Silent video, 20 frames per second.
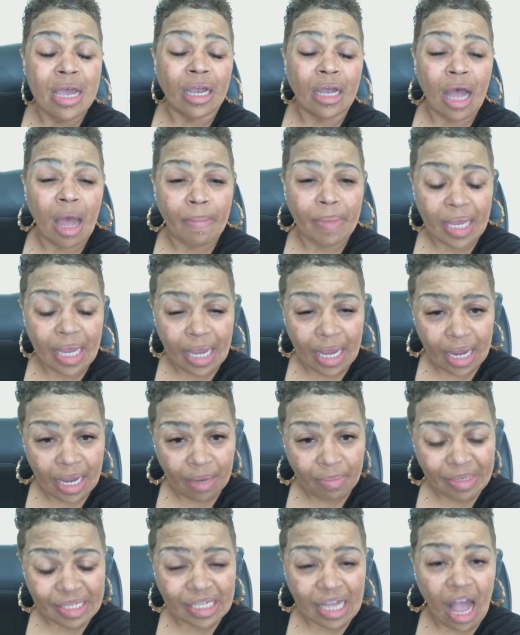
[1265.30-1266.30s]
coming
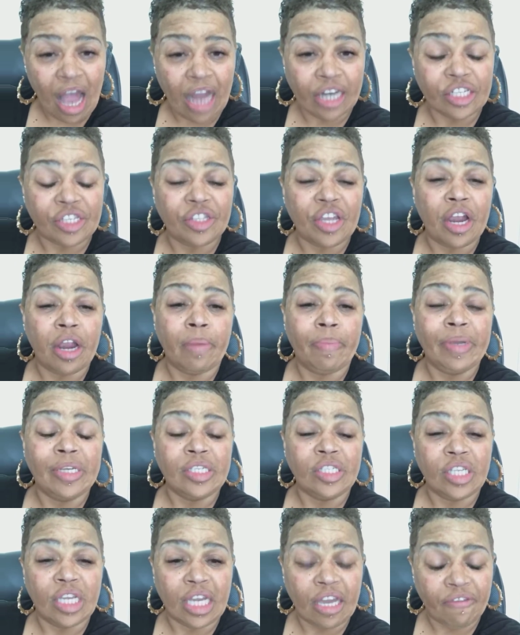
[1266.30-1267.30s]
in, massage
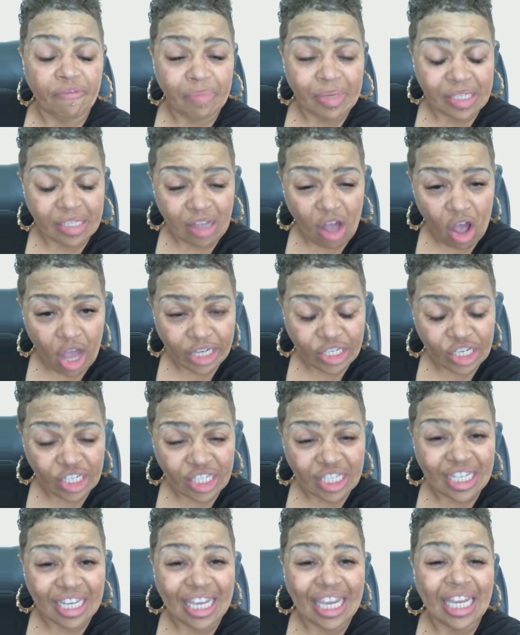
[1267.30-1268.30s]
therapist, to give
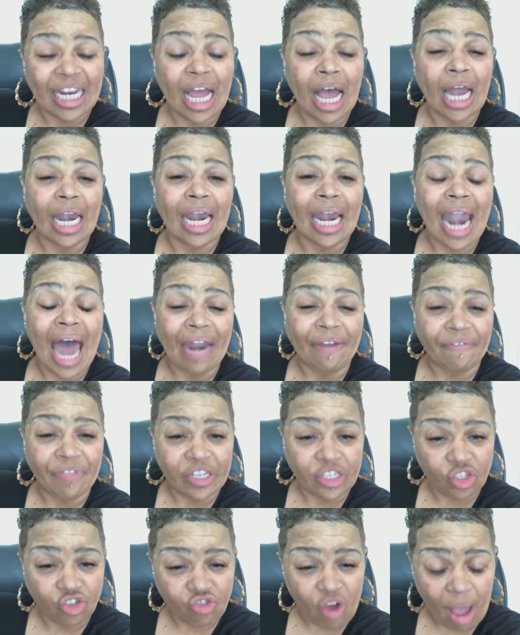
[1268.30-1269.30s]
massages to get a lot of
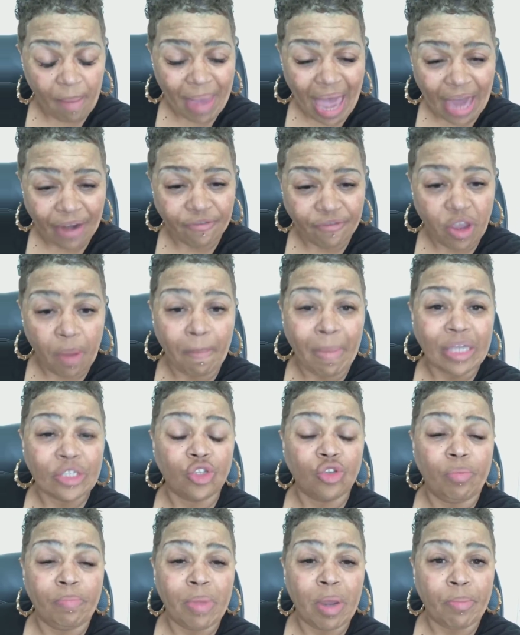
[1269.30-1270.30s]
this trauma out of your
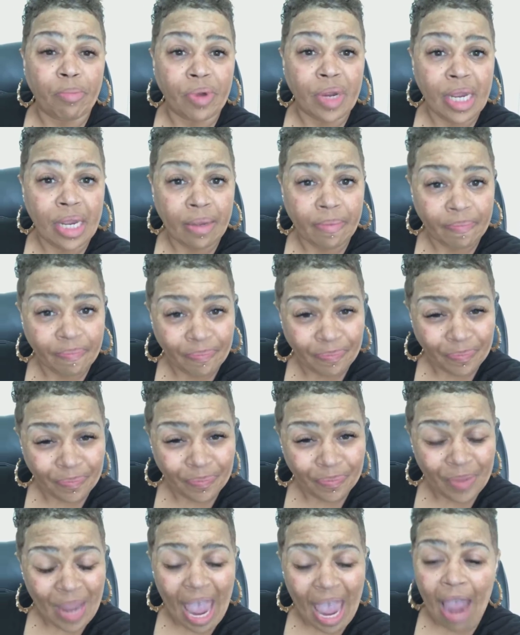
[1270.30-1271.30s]
muscle memory.
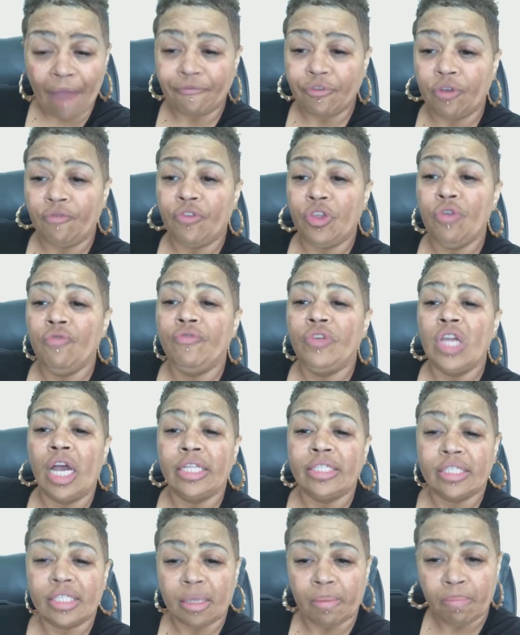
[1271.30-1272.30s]
After you've
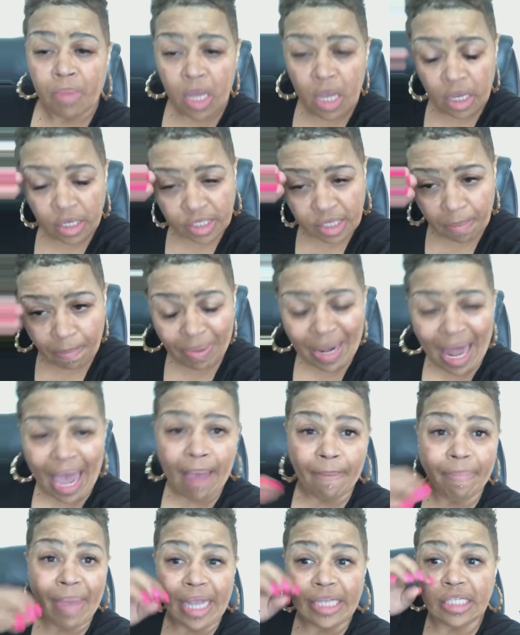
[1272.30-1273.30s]
done some
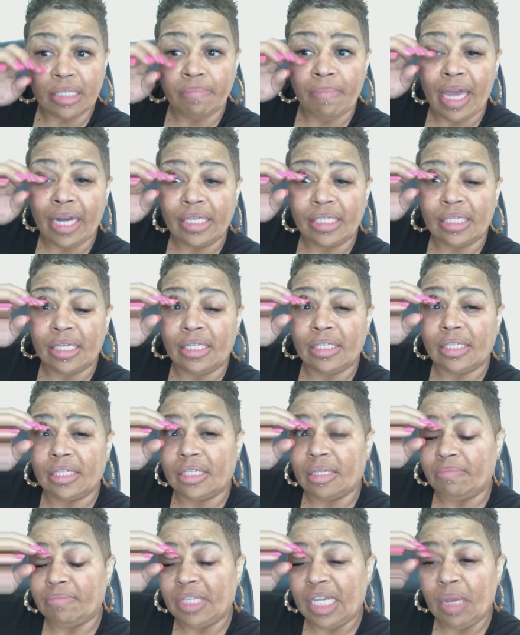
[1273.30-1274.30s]
plant-based medicines
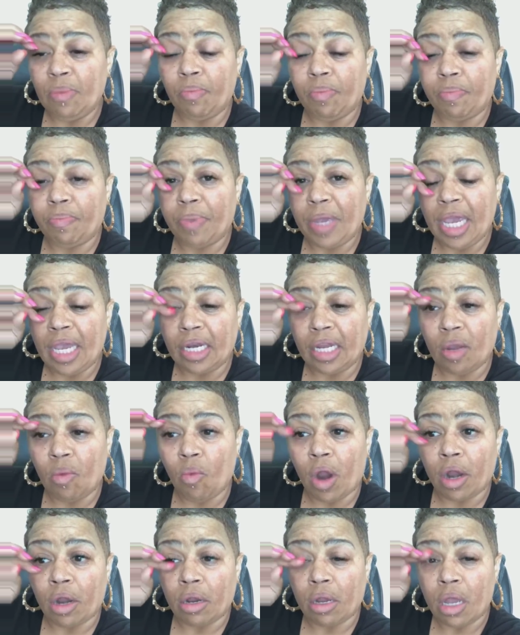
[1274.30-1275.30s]
and some deep healing
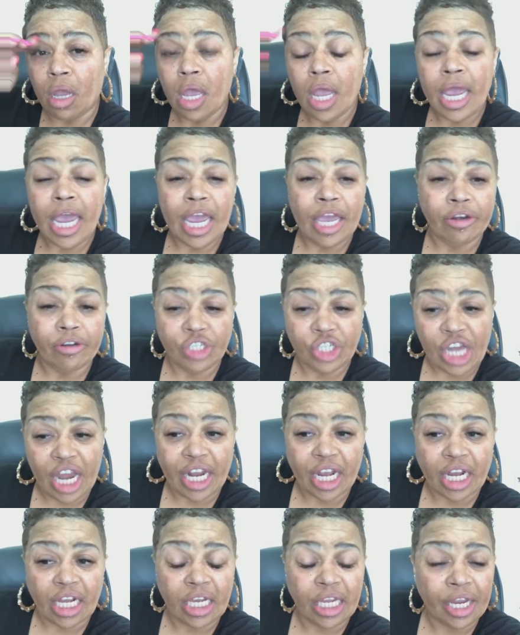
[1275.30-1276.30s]
work,
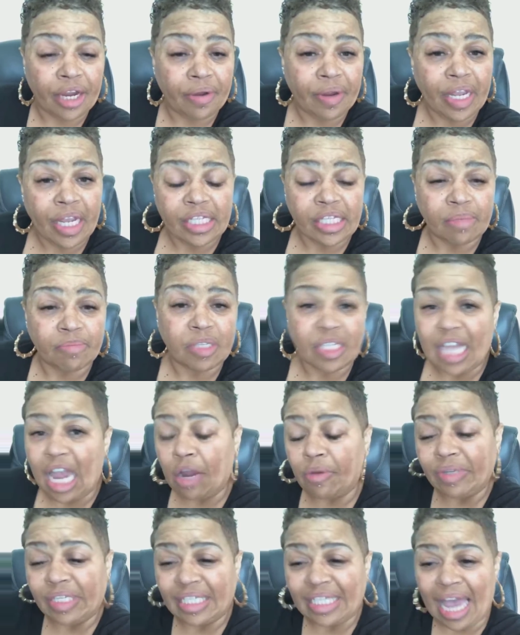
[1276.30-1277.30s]
energetic clearing and some
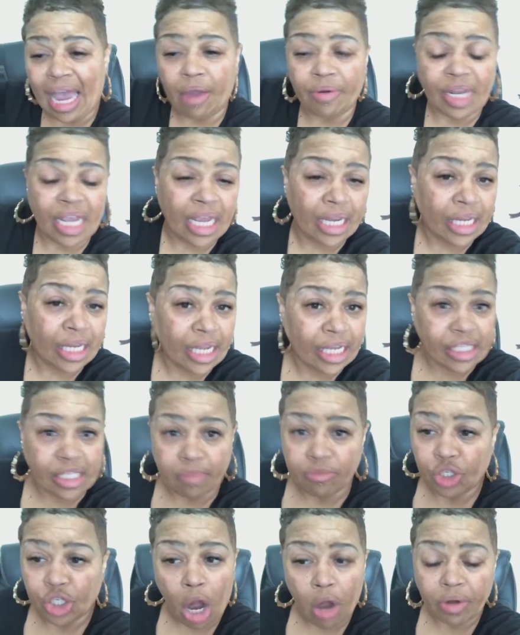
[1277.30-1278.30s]
sacred sound healing and
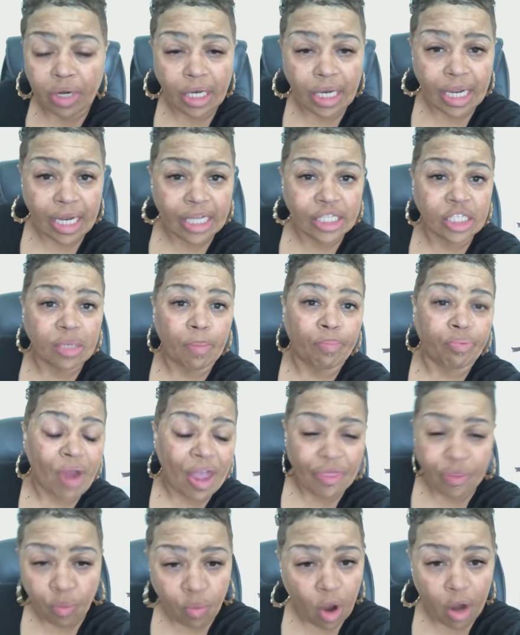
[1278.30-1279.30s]
some journaling and some
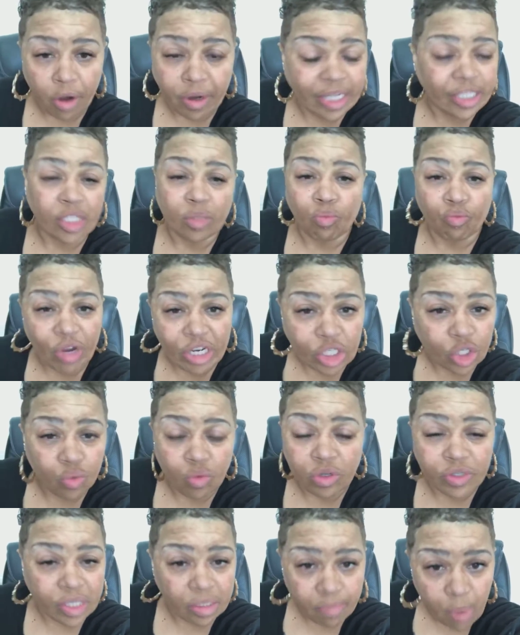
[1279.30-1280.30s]
breath work and some
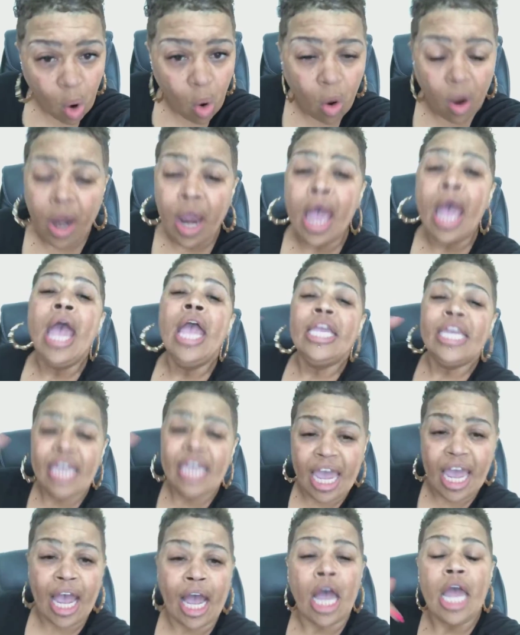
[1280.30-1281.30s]
rituals and more.
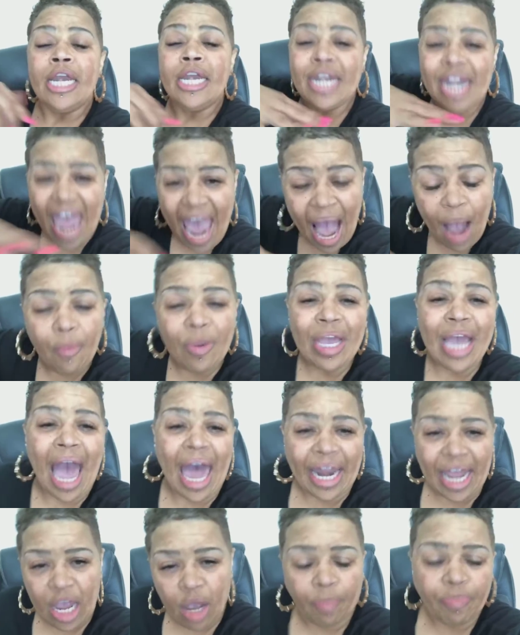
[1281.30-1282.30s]
Yeah, now we
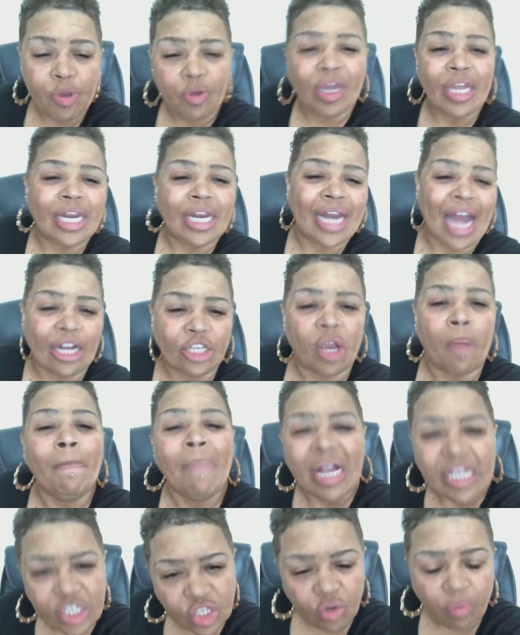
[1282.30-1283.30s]
got to help you get it out your
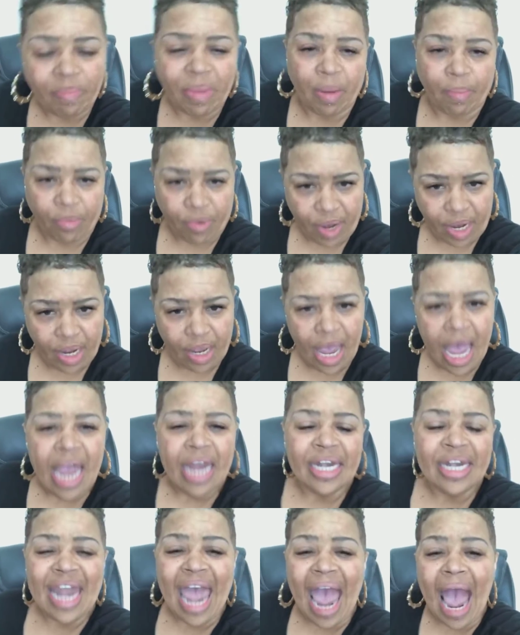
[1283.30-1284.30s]
muscle memory.
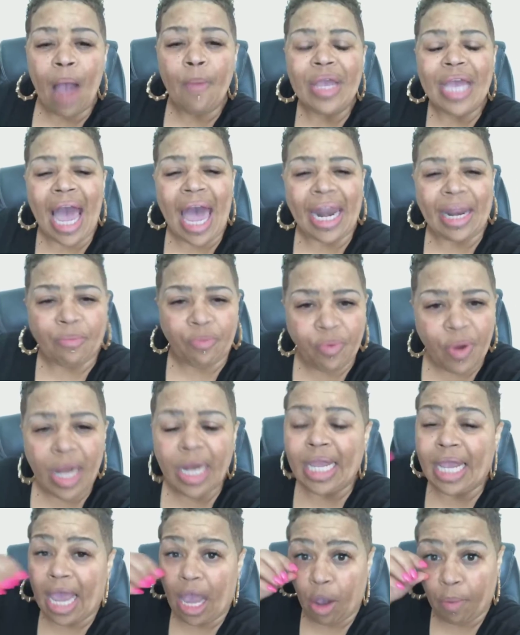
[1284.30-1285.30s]
Now we got to
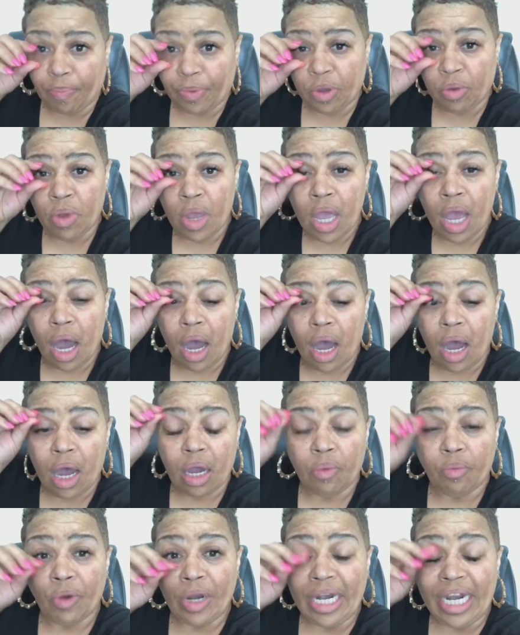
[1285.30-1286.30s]
really help you
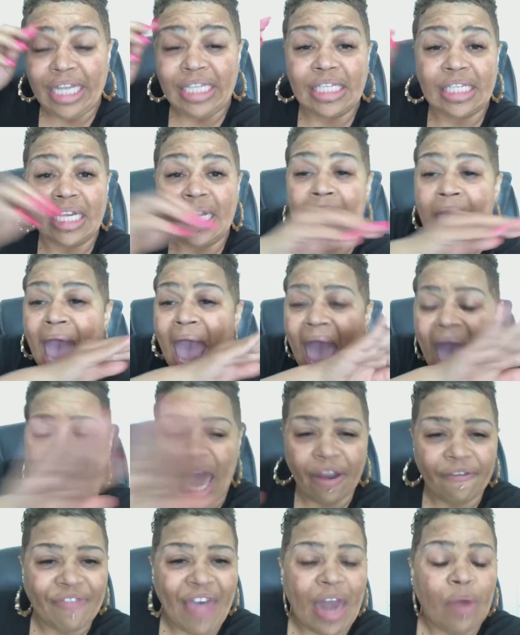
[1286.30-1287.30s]
release it
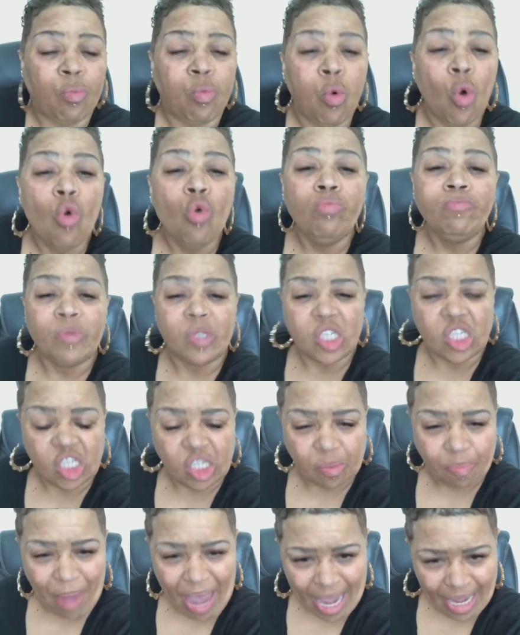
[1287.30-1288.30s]
out of that womb
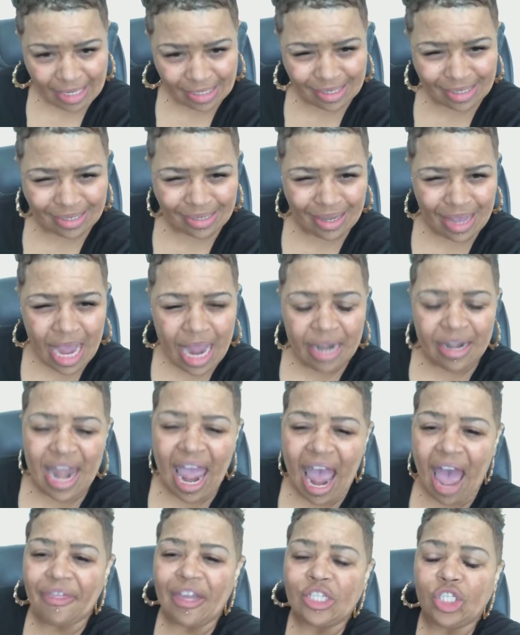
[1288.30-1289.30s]
space.
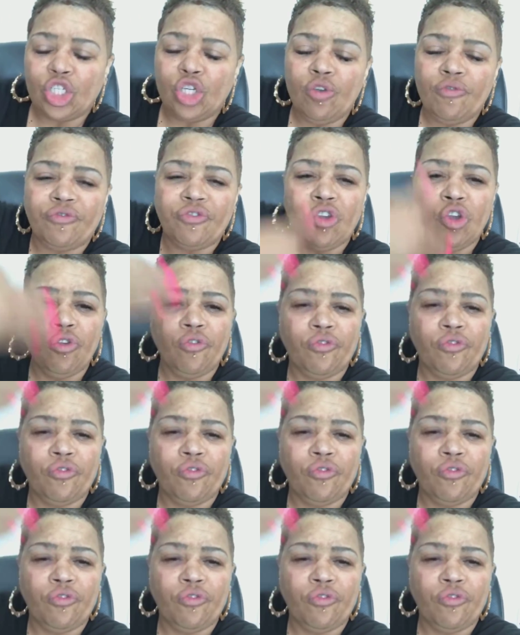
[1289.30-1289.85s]
Now that you've